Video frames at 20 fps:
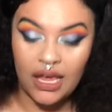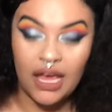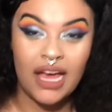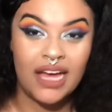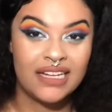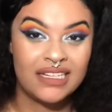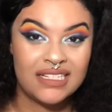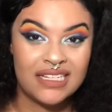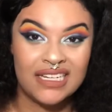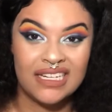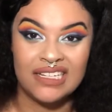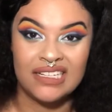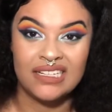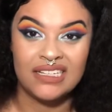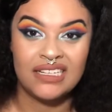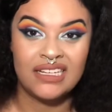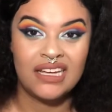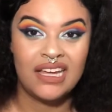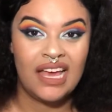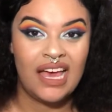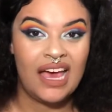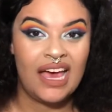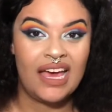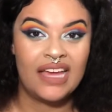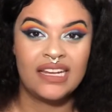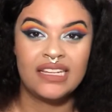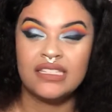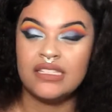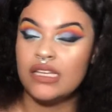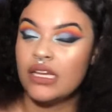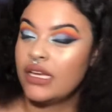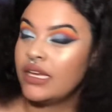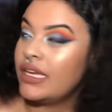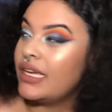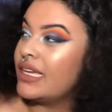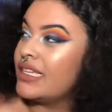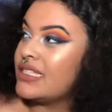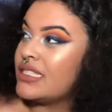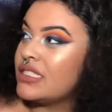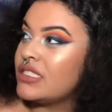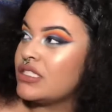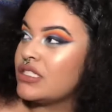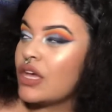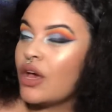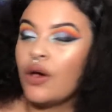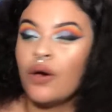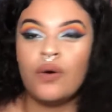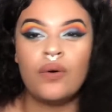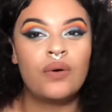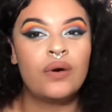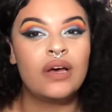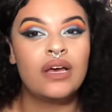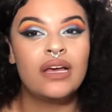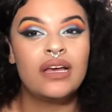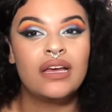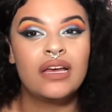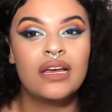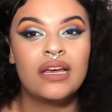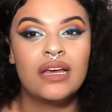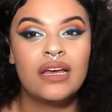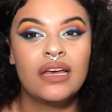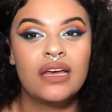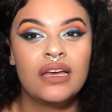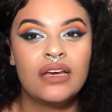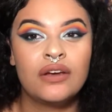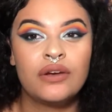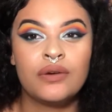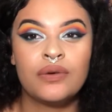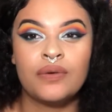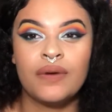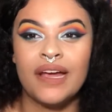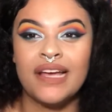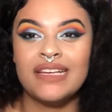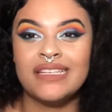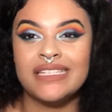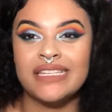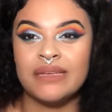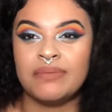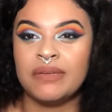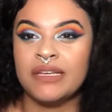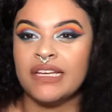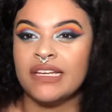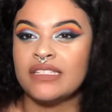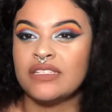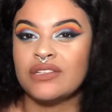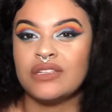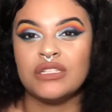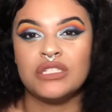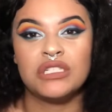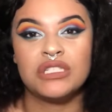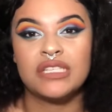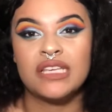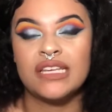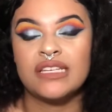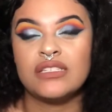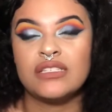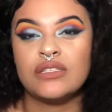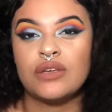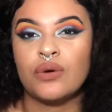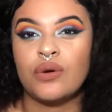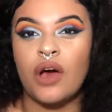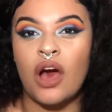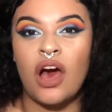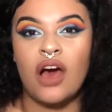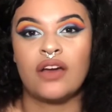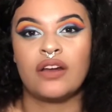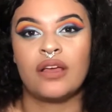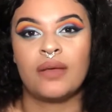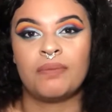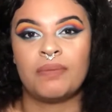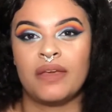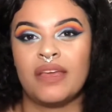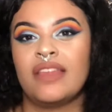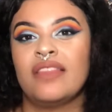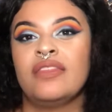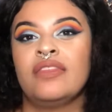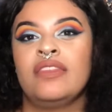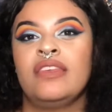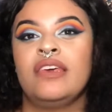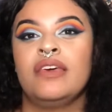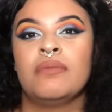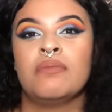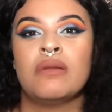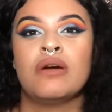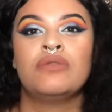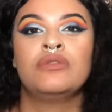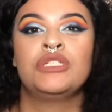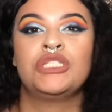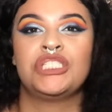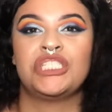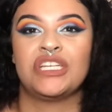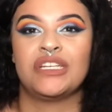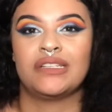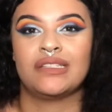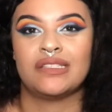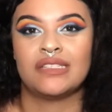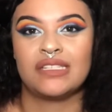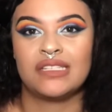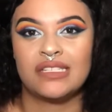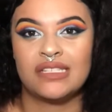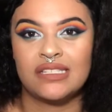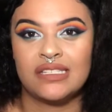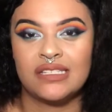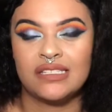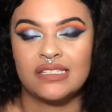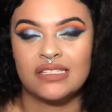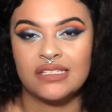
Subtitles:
I did. And it's so crazy because you could just get so caught up in the emotions.